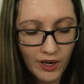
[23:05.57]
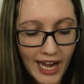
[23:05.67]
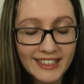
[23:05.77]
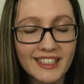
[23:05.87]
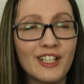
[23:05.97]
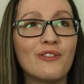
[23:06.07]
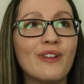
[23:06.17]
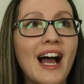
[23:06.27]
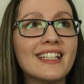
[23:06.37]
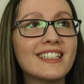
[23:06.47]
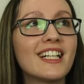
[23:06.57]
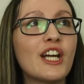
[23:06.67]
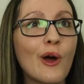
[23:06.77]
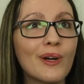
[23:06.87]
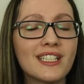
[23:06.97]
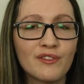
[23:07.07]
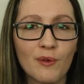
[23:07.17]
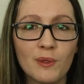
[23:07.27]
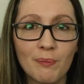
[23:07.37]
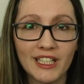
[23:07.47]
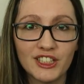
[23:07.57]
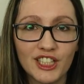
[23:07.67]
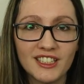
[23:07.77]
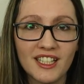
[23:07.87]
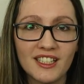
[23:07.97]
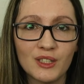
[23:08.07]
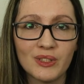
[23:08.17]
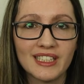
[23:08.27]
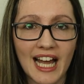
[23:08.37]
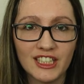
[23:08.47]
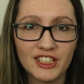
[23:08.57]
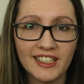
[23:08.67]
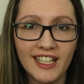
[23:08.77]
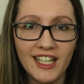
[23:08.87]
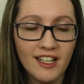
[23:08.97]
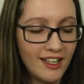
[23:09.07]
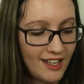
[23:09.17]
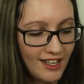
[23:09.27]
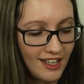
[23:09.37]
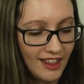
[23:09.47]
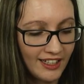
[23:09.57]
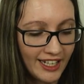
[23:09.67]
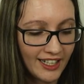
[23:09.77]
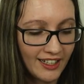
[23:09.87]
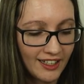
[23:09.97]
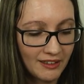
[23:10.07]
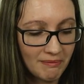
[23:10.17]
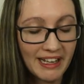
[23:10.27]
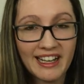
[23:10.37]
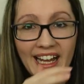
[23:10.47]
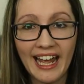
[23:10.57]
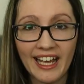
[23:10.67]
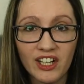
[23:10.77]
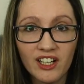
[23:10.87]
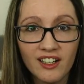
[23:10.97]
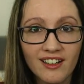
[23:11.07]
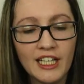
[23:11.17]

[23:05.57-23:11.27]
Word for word: I didn't, I didn't notice from the pictures that this was actually like a, like a hanger.